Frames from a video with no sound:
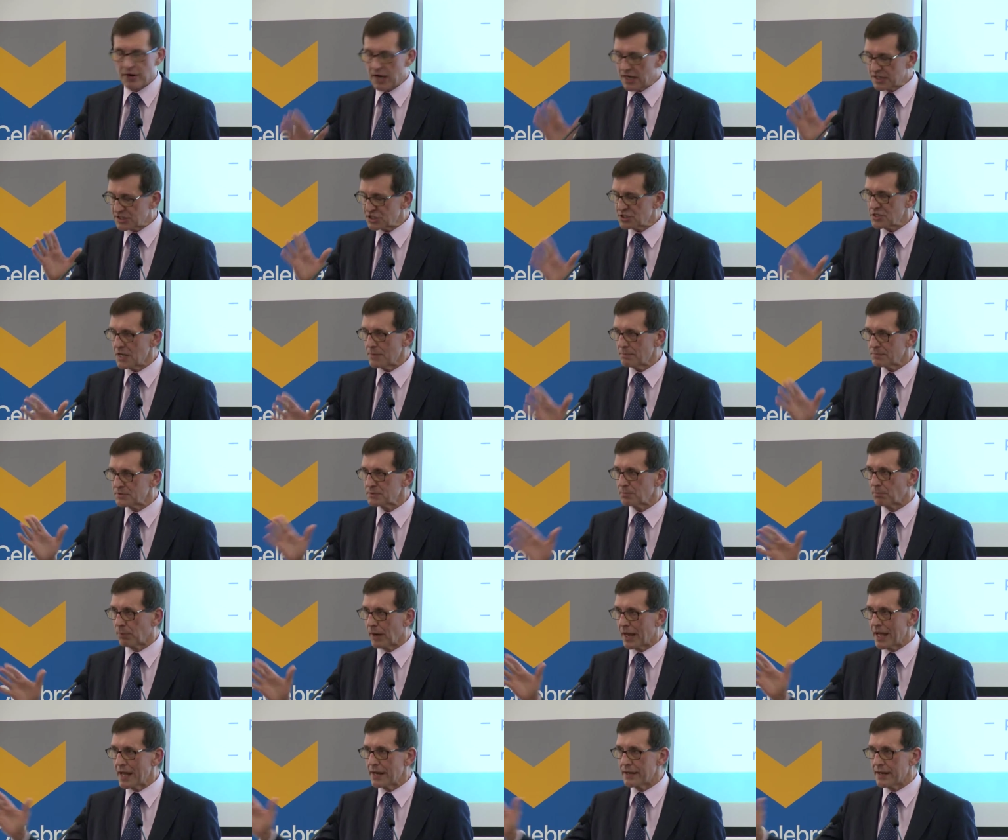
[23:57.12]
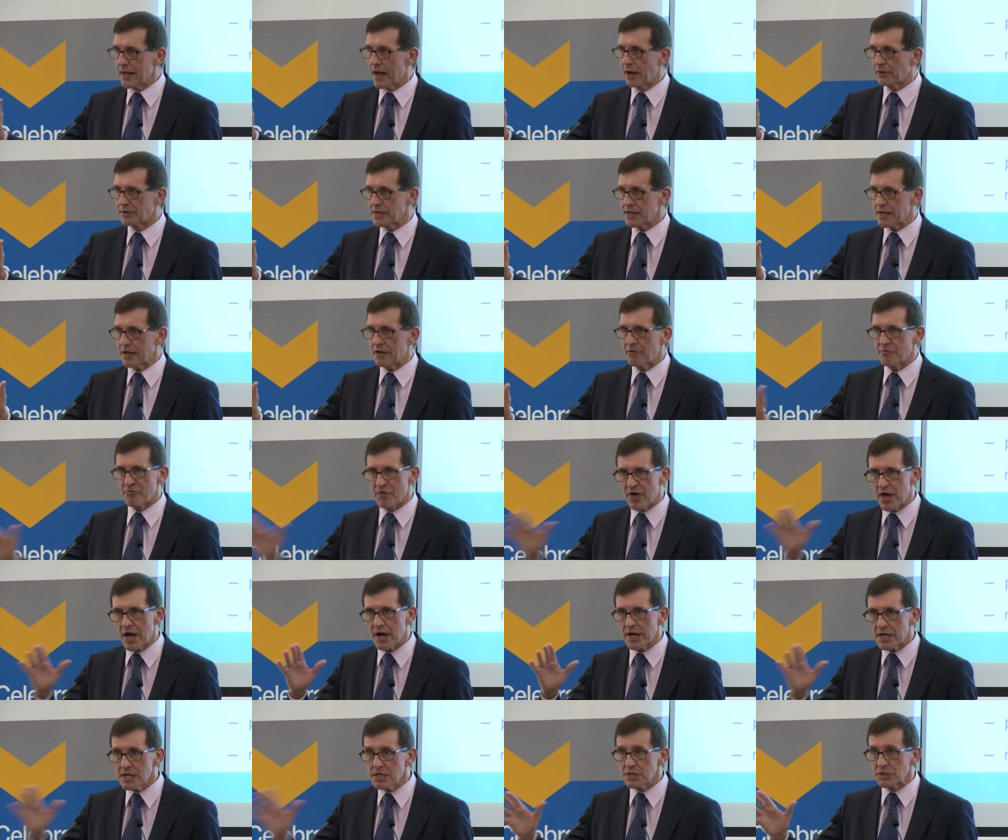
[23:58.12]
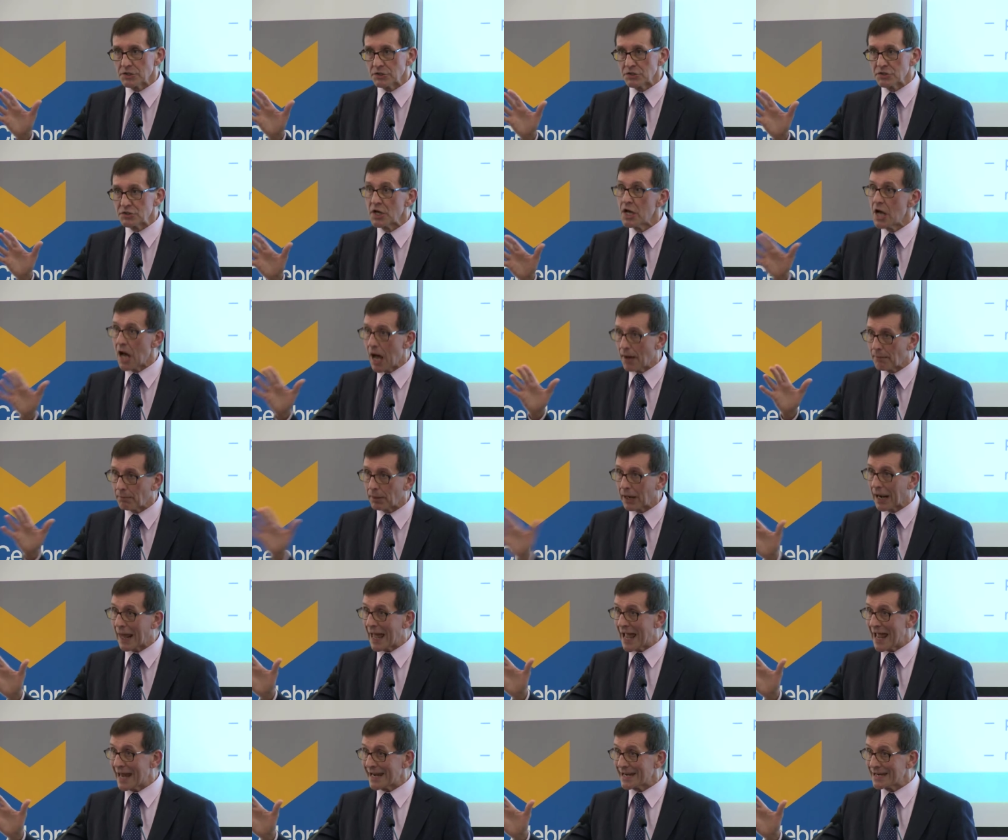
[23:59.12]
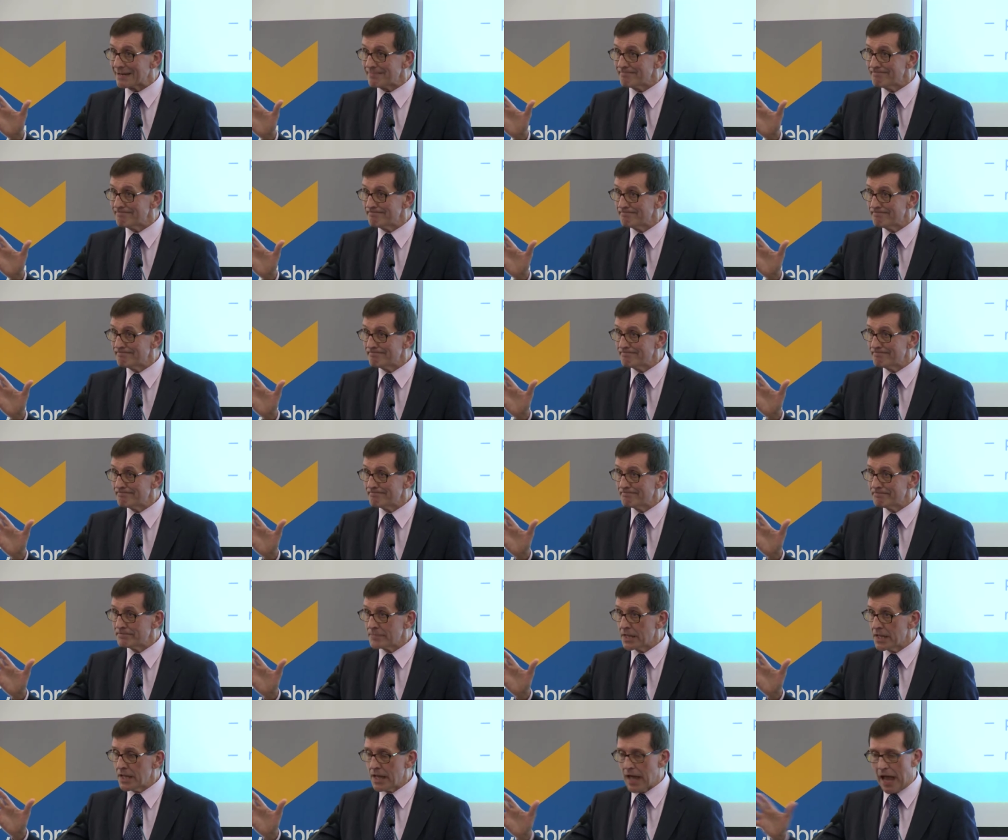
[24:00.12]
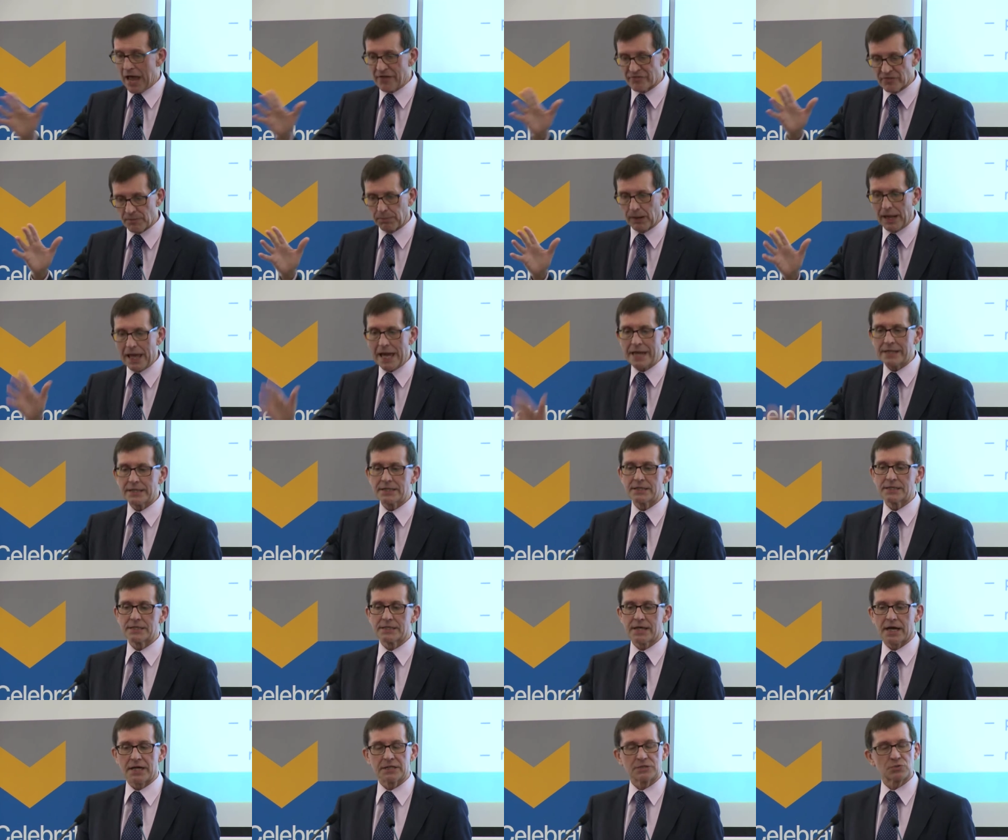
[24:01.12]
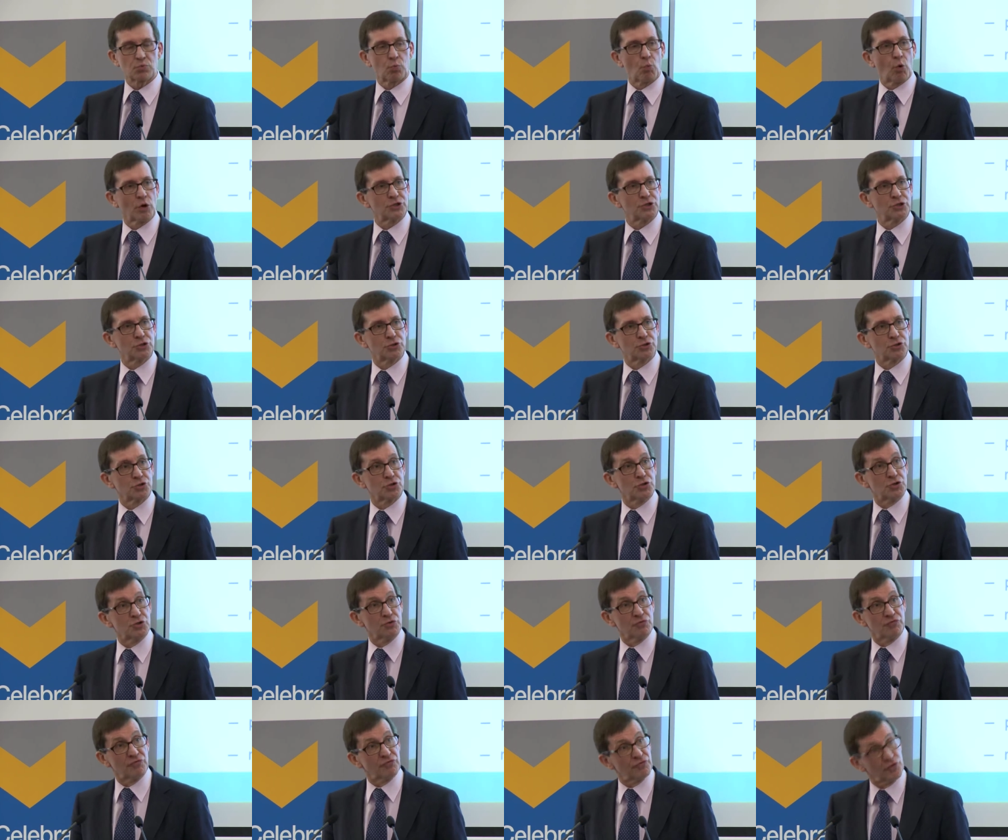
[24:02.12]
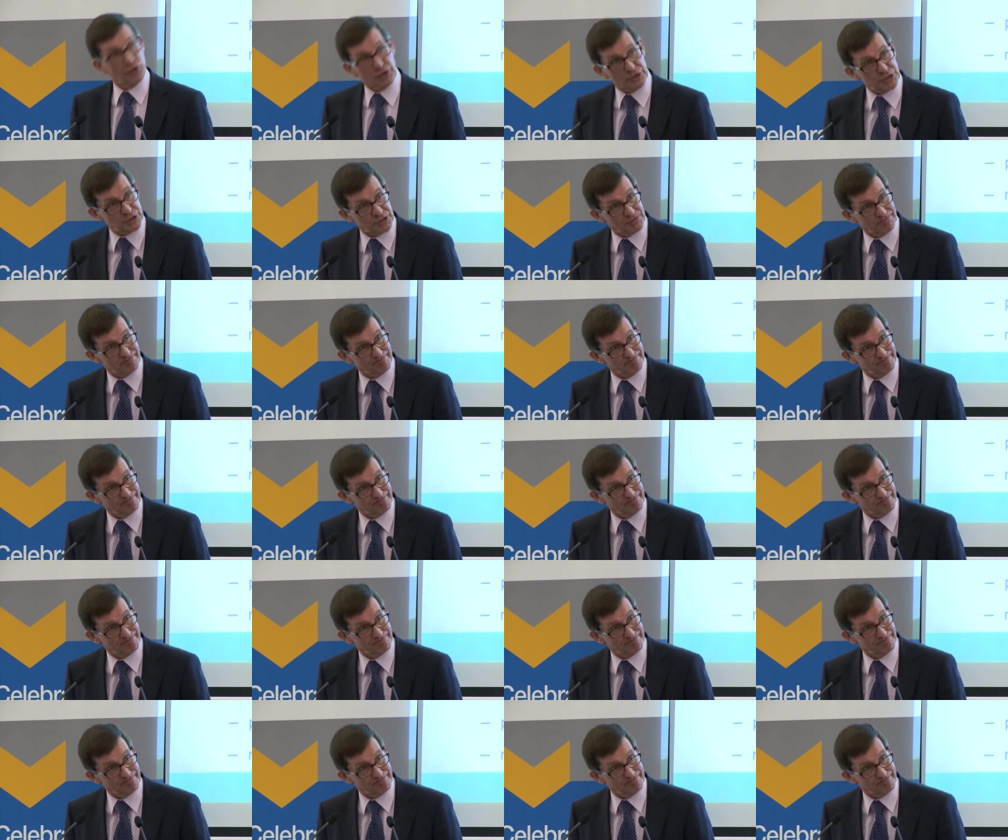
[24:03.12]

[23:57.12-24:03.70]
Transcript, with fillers: are steps planned out here. There is a plan. And the plan indicates what you should do first,